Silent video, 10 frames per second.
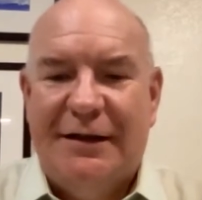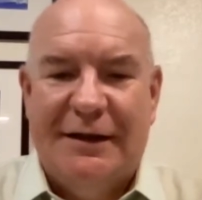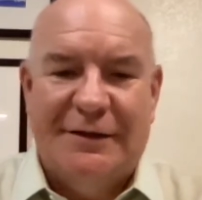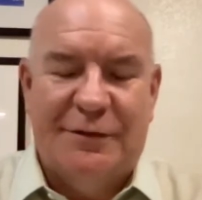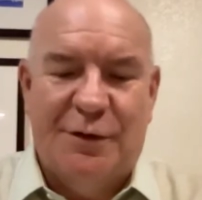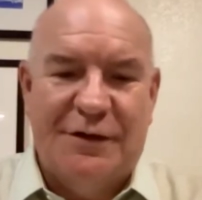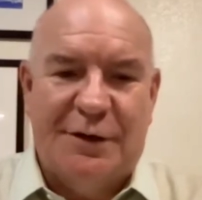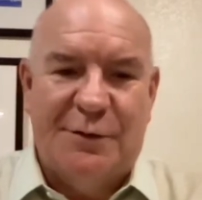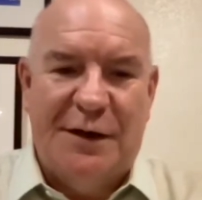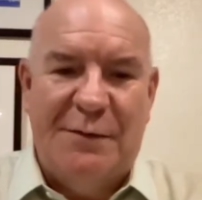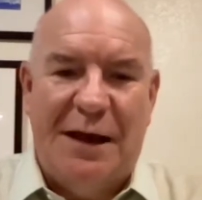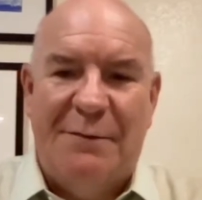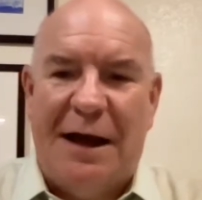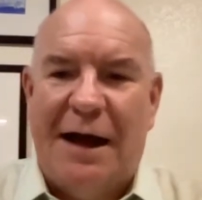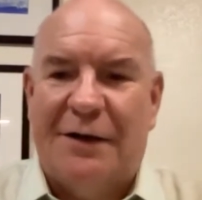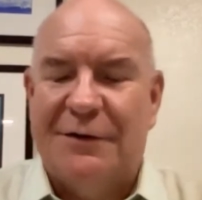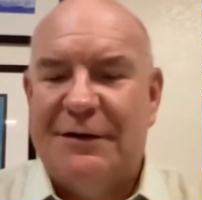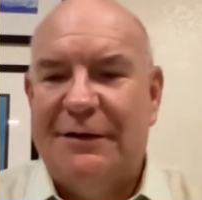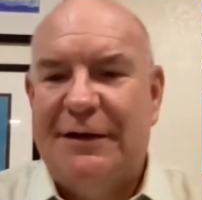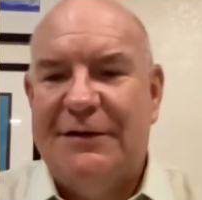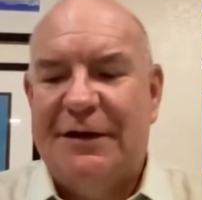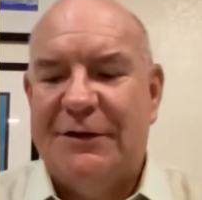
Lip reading: It's, of course, the Green Bay Packers, and these things